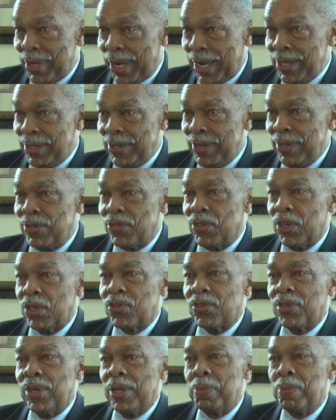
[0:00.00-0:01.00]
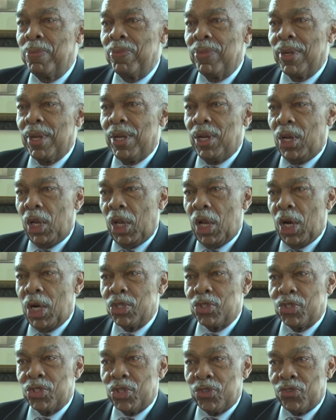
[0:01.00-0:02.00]
1960,
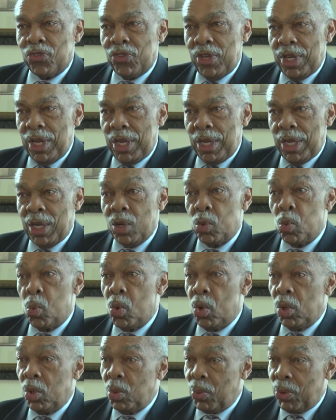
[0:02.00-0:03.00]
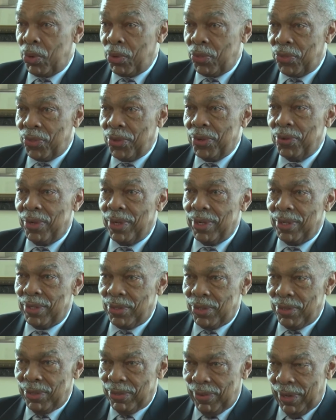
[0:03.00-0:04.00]
launched a sit-in at Woolworth
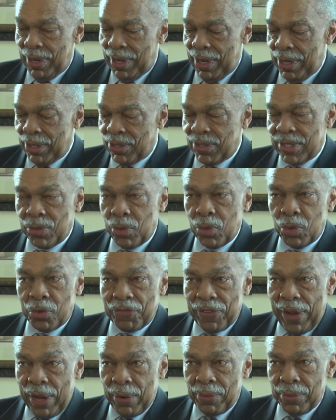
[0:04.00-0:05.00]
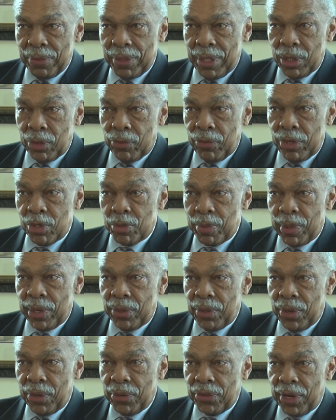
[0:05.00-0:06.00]
Soda Fountain in Greensboro,
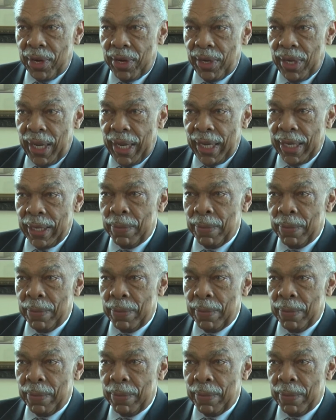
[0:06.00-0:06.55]
North Carolina.